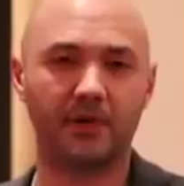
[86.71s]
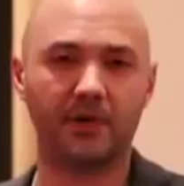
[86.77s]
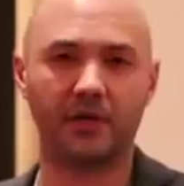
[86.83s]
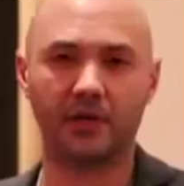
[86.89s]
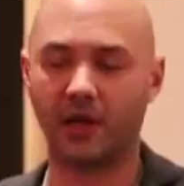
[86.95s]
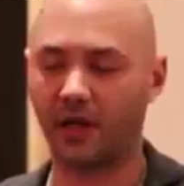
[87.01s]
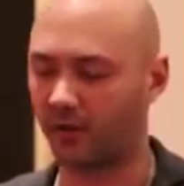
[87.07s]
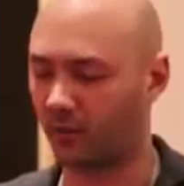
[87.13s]

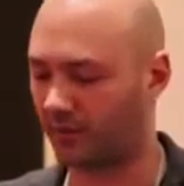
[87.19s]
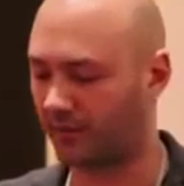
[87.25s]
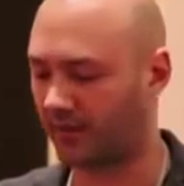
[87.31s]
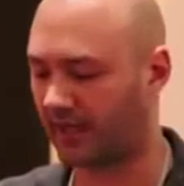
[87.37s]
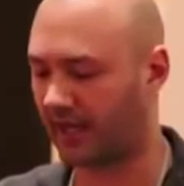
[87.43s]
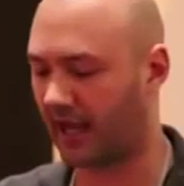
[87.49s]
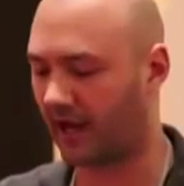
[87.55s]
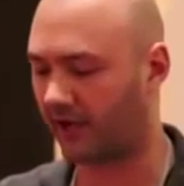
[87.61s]
Xperia line will
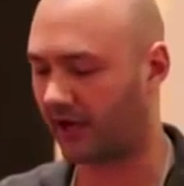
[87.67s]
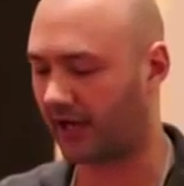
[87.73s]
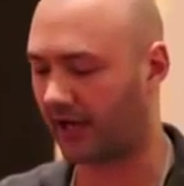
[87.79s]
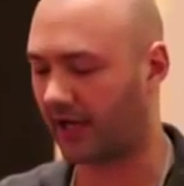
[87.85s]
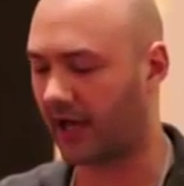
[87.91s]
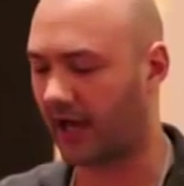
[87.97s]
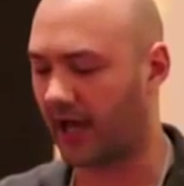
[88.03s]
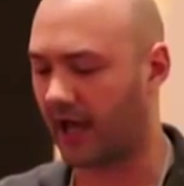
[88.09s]
be
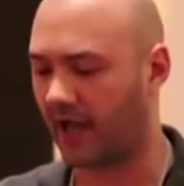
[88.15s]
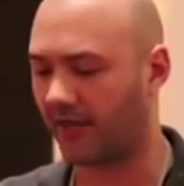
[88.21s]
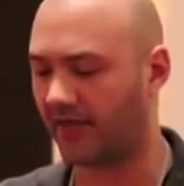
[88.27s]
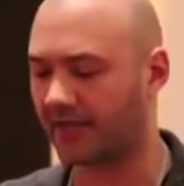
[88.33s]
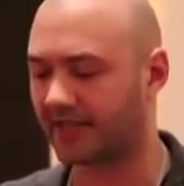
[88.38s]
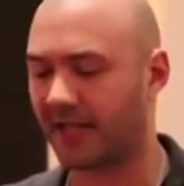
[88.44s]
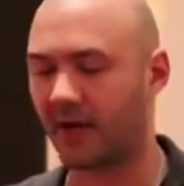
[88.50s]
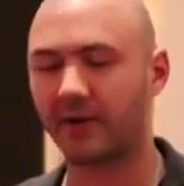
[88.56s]
carrying.
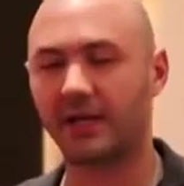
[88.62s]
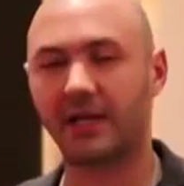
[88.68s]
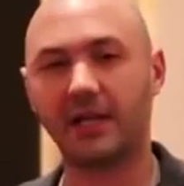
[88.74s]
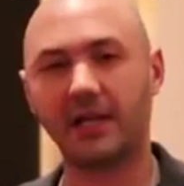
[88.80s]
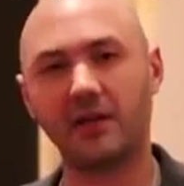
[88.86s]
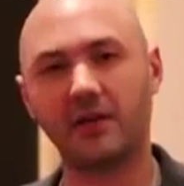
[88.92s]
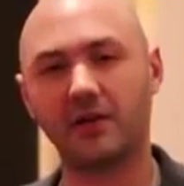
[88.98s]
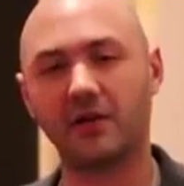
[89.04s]
And then down
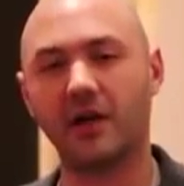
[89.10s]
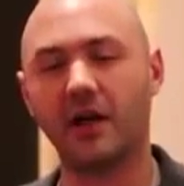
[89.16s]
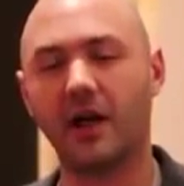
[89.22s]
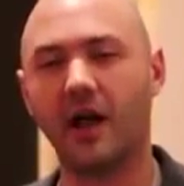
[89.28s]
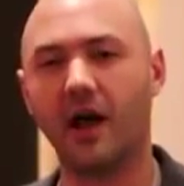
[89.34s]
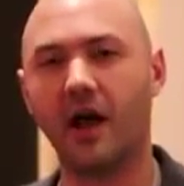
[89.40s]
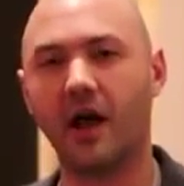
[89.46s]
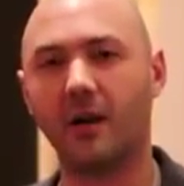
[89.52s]
here
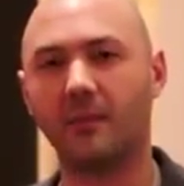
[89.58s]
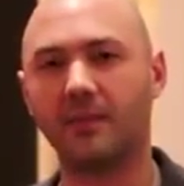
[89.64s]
